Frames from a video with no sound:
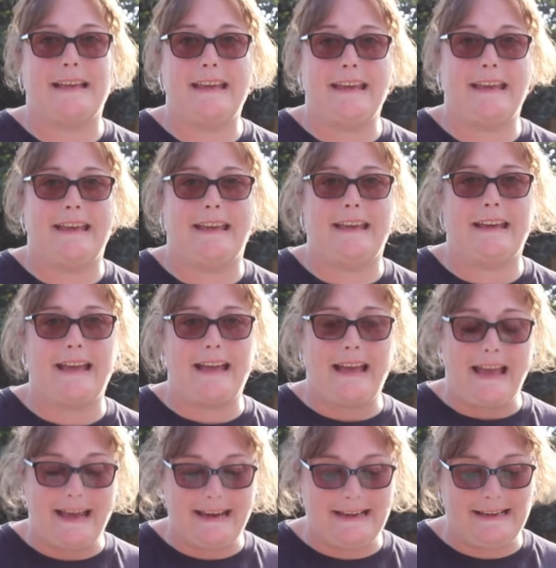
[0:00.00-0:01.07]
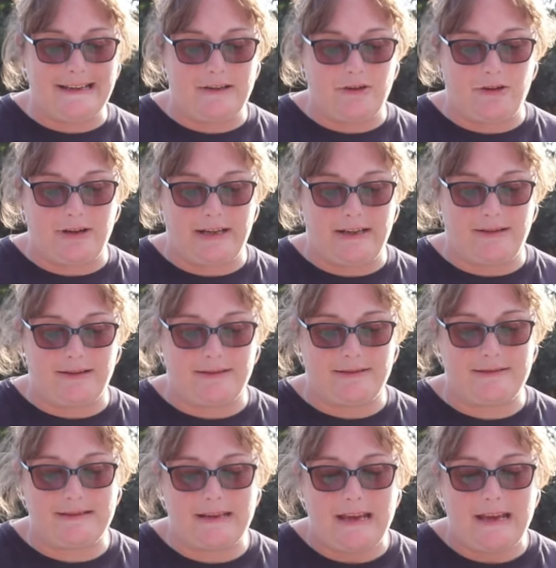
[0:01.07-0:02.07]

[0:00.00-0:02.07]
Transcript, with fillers: here at Hayling Island.